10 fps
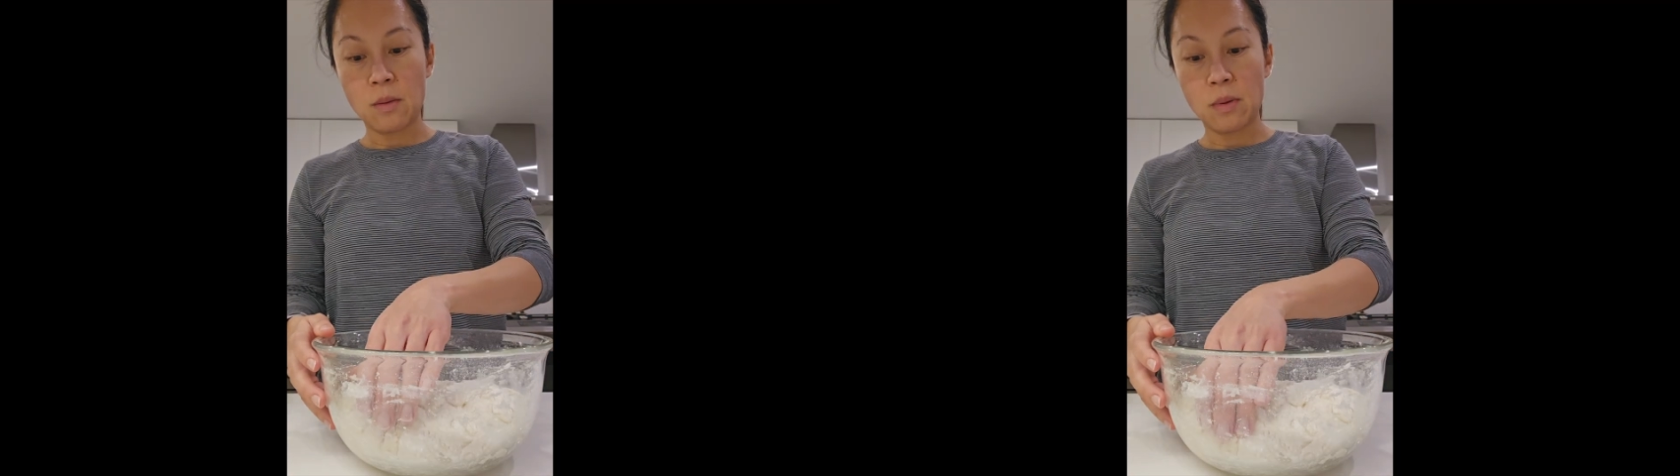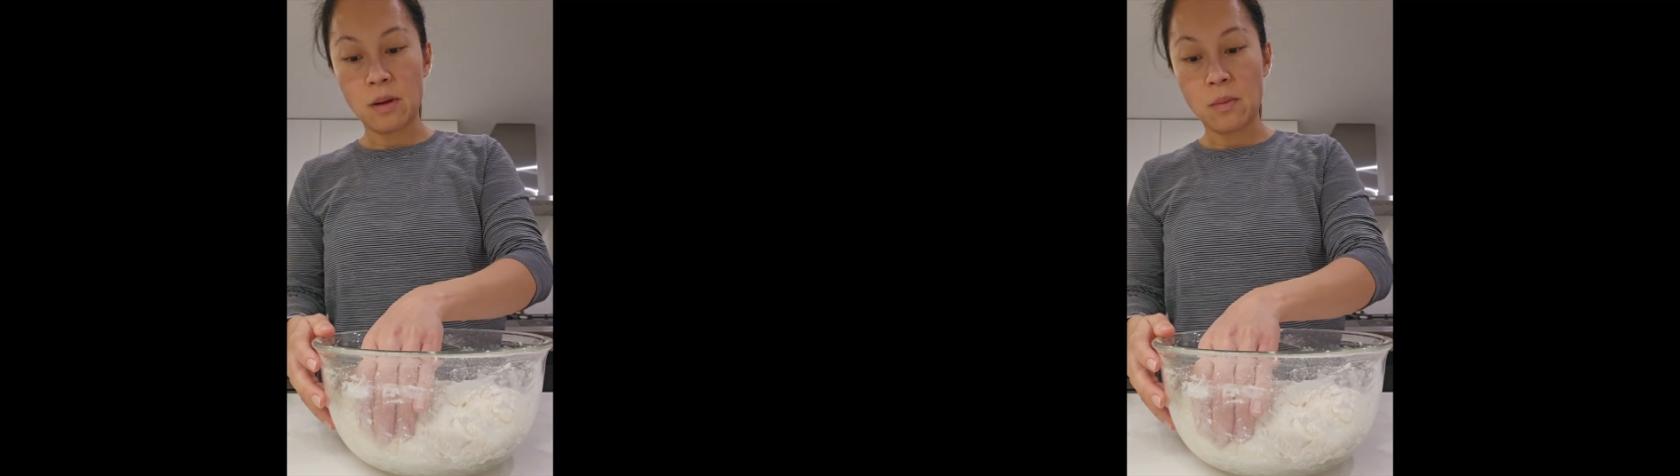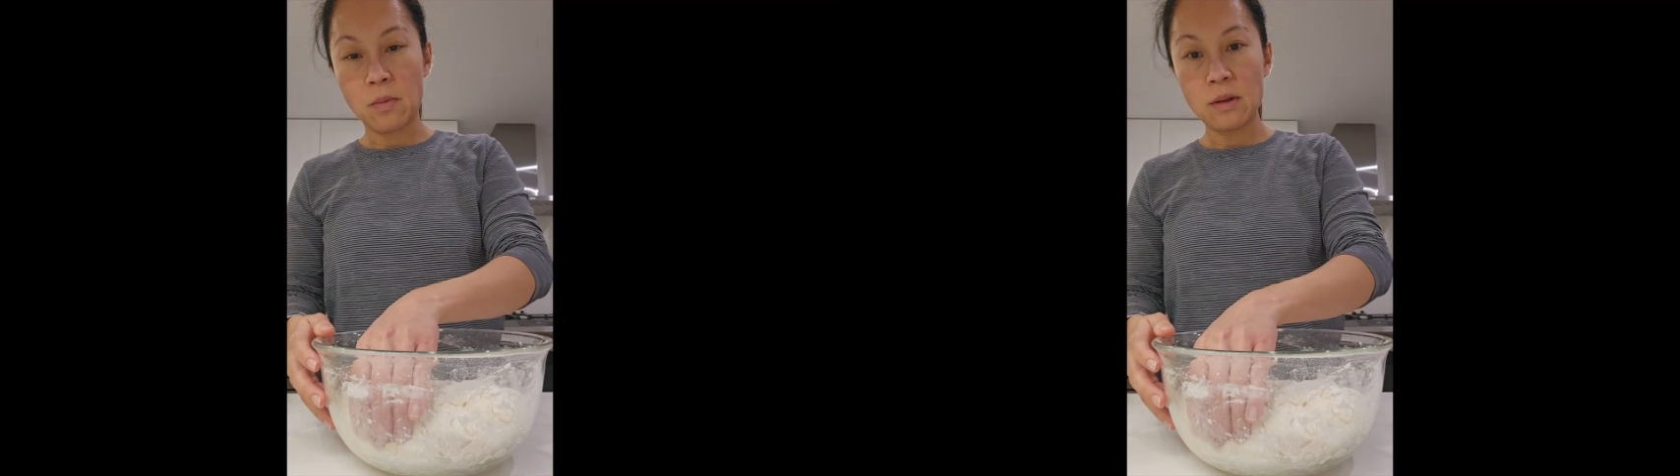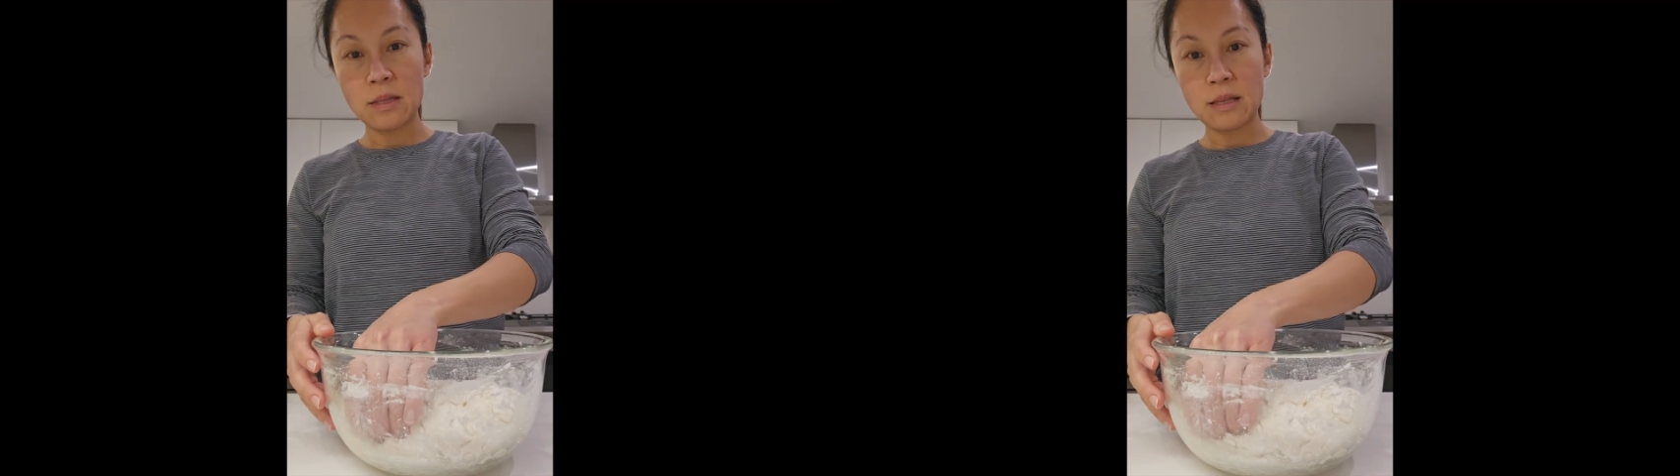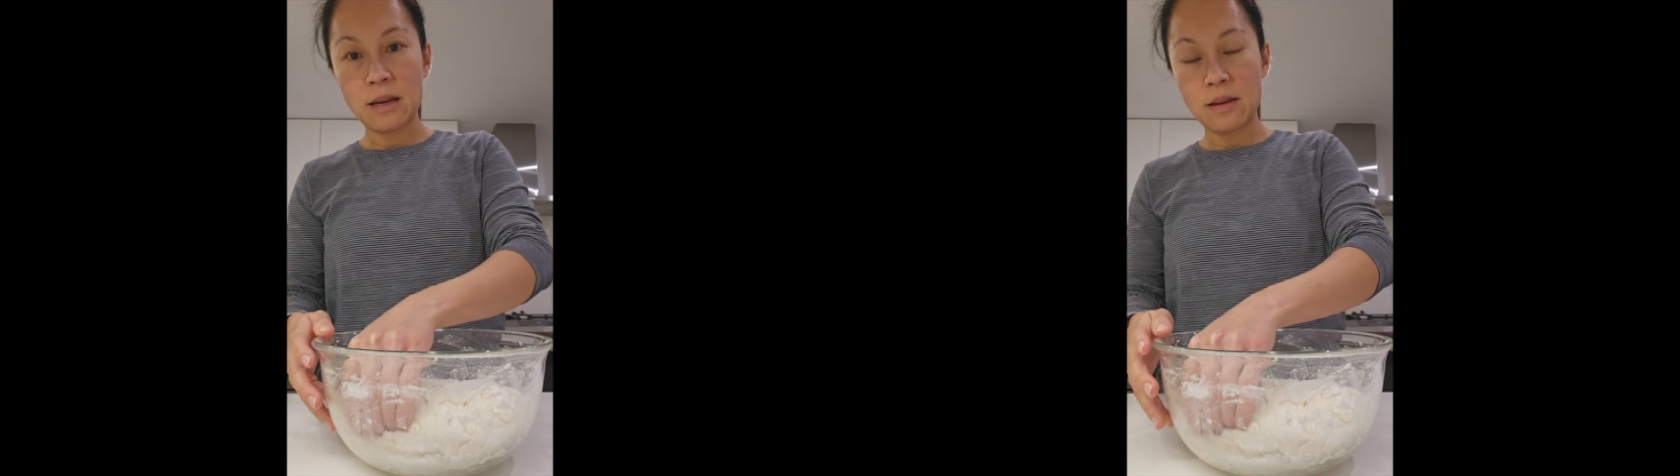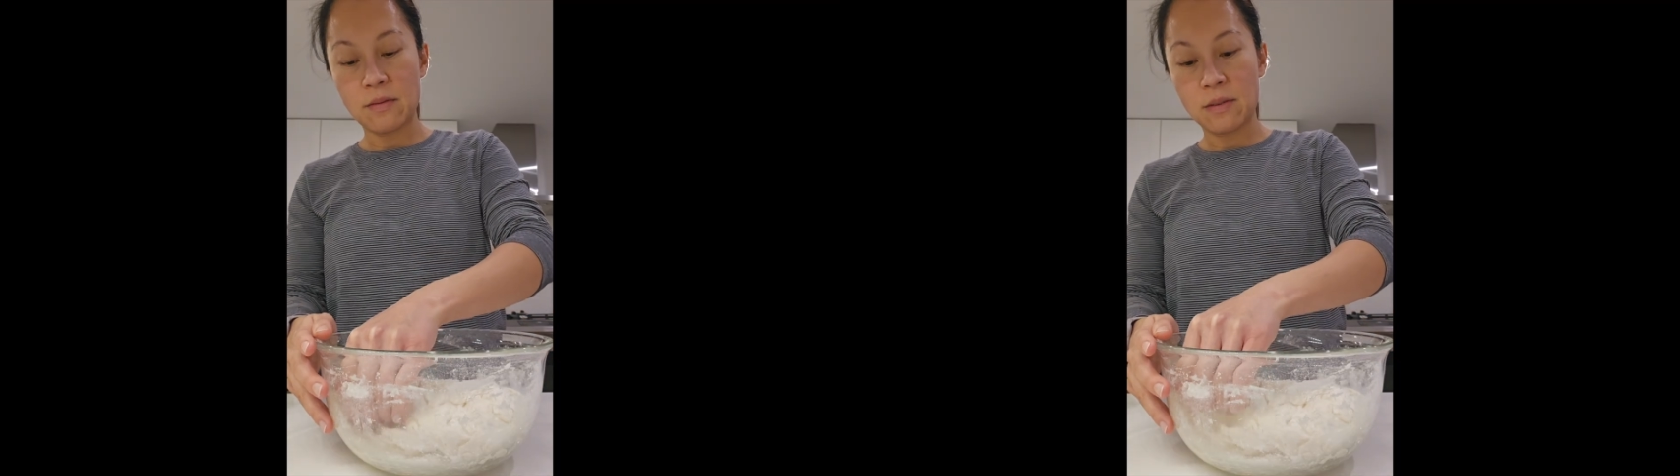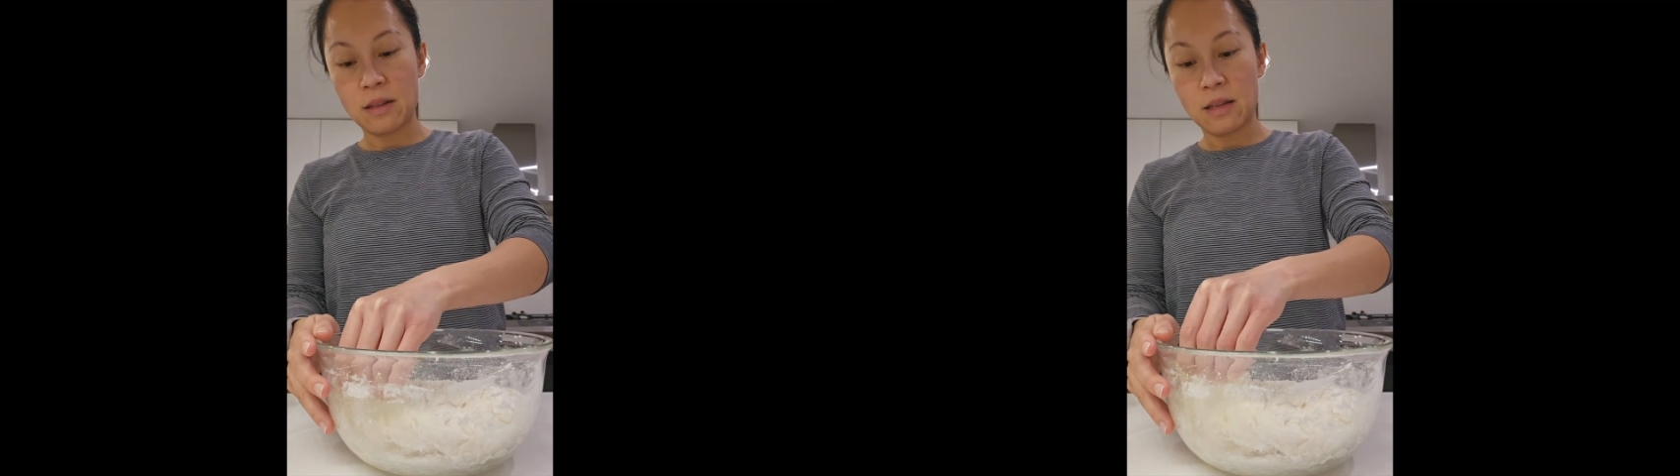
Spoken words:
of pick up one side of it.